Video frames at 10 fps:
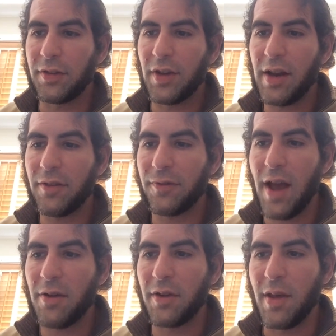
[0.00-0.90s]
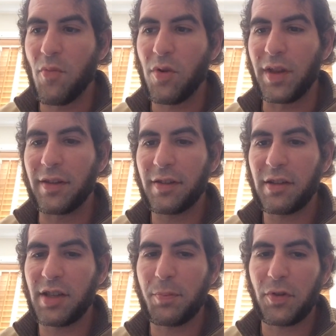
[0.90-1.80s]
study found that more than
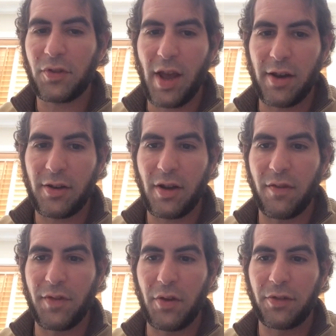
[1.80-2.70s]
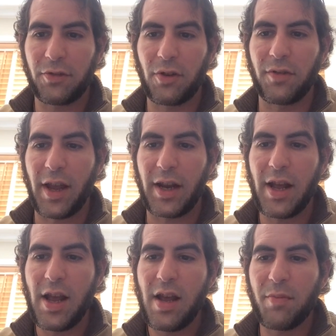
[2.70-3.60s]
60% of those surveyed